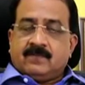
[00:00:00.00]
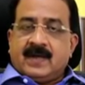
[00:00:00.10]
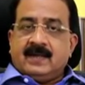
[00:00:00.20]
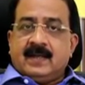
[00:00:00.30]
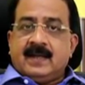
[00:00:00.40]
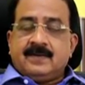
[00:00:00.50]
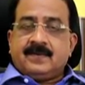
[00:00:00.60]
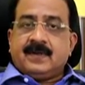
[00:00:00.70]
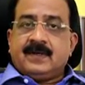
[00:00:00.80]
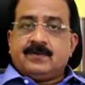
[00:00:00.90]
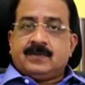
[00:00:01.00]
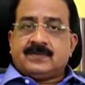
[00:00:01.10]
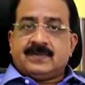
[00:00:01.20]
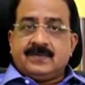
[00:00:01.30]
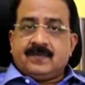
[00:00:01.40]
while entering into
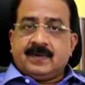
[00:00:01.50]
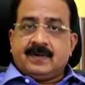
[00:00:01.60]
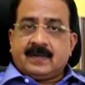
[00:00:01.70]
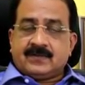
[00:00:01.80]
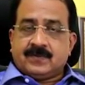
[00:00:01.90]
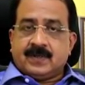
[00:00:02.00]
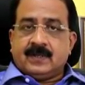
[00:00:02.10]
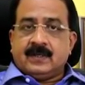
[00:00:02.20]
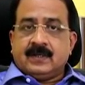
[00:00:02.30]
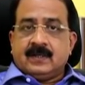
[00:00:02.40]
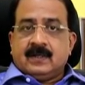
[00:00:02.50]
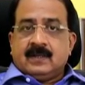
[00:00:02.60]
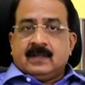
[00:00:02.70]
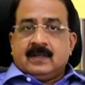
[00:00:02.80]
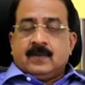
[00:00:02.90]
the sintering industry
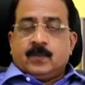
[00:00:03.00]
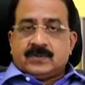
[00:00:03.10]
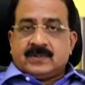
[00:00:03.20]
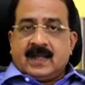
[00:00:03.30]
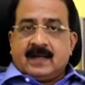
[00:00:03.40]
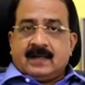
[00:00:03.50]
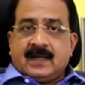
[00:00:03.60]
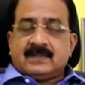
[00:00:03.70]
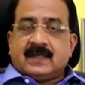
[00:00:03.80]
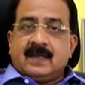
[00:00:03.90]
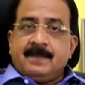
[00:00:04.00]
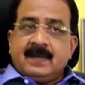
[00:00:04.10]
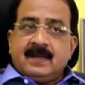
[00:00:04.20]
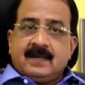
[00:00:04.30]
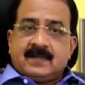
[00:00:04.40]
was that as a
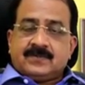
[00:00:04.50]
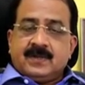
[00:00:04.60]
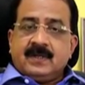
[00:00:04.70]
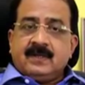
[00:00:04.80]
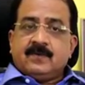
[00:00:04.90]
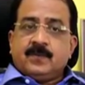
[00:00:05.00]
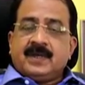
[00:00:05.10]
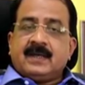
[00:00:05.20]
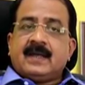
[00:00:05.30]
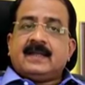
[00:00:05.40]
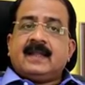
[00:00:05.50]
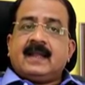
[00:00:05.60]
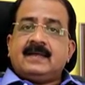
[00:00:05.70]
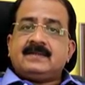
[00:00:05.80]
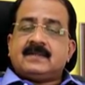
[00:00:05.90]
chemical industry we can
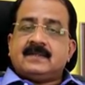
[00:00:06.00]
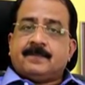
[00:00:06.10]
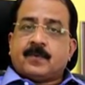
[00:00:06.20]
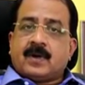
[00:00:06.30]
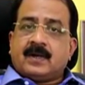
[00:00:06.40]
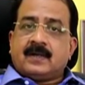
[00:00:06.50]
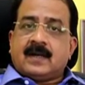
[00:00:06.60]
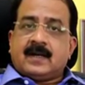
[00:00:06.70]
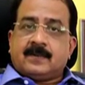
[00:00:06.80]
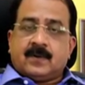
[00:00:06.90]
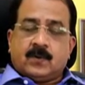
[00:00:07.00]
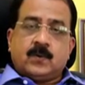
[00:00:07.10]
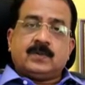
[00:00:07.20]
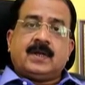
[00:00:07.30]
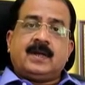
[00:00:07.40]
analyze the product at our
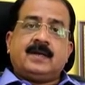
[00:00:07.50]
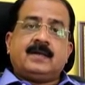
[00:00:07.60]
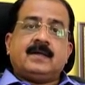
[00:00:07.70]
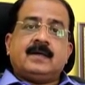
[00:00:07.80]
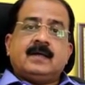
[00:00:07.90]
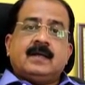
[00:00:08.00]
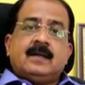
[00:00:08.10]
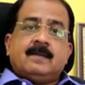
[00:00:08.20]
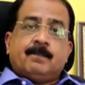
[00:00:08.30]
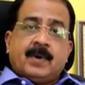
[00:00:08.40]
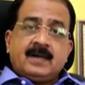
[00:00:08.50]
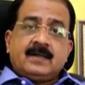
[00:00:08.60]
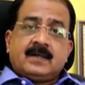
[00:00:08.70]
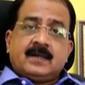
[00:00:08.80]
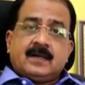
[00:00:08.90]
own end but